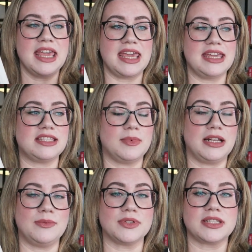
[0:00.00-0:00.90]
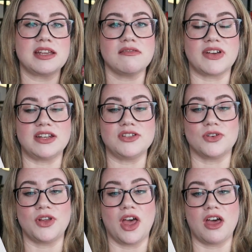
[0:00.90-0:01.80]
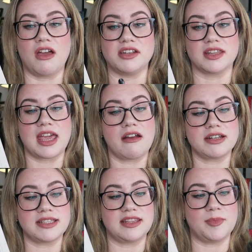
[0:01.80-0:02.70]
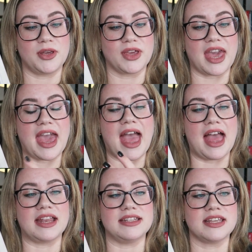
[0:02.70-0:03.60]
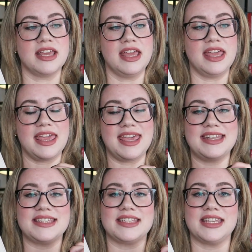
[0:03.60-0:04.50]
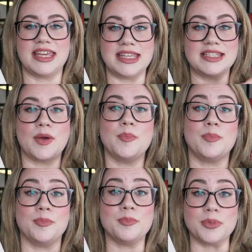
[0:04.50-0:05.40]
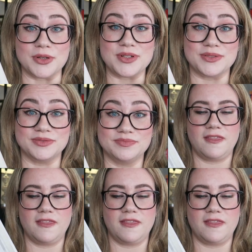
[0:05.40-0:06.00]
He similarly wants to take revenge on her and other characters in the book, and it is brutal.